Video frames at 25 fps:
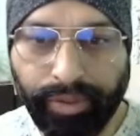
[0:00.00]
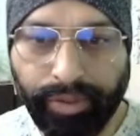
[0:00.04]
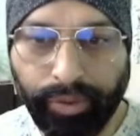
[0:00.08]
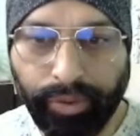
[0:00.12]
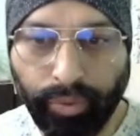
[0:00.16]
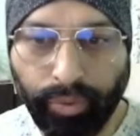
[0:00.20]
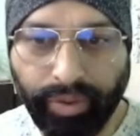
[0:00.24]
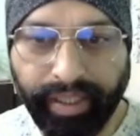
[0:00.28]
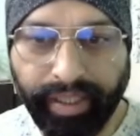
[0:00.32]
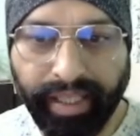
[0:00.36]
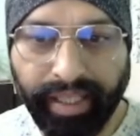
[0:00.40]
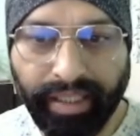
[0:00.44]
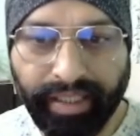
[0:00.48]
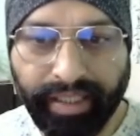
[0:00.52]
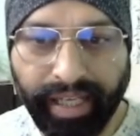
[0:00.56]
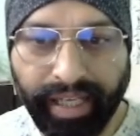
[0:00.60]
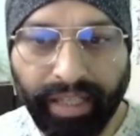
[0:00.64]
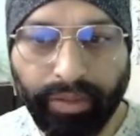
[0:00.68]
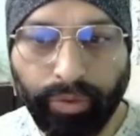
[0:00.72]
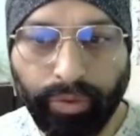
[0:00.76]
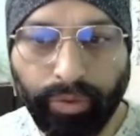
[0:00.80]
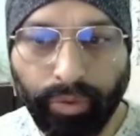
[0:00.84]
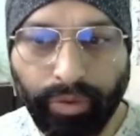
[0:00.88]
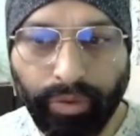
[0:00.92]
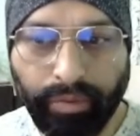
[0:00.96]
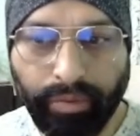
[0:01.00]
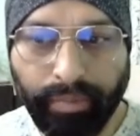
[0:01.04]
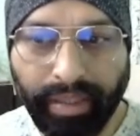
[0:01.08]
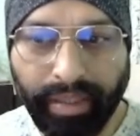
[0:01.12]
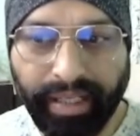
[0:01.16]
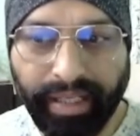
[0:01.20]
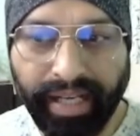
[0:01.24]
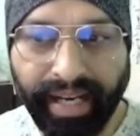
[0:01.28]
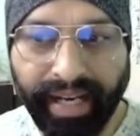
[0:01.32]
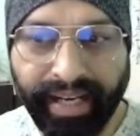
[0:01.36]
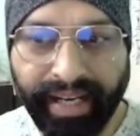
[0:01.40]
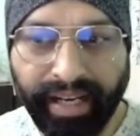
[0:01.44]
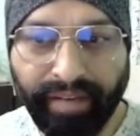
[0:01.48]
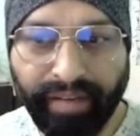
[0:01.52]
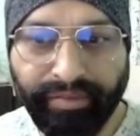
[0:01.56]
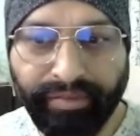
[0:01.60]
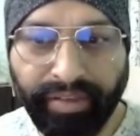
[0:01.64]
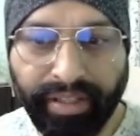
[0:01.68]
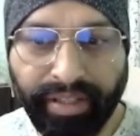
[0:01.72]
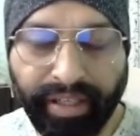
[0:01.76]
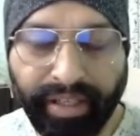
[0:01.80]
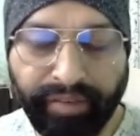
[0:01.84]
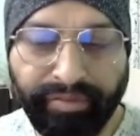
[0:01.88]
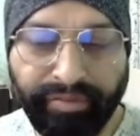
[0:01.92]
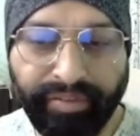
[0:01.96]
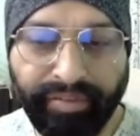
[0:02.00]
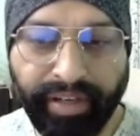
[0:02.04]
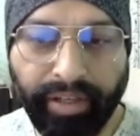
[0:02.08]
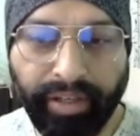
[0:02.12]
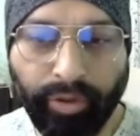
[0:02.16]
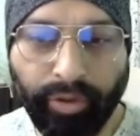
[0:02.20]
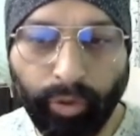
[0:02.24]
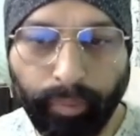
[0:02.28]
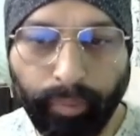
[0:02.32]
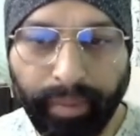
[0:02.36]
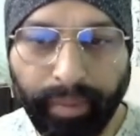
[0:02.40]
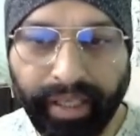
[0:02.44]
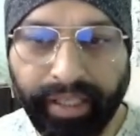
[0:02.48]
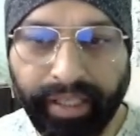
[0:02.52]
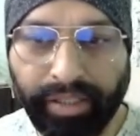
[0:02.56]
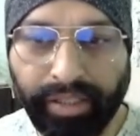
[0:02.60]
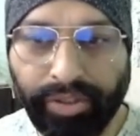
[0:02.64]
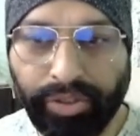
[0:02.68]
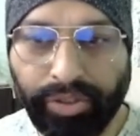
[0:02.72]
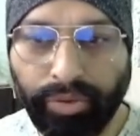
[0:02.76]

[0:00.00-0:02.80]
You think that good, but I have a different opinion.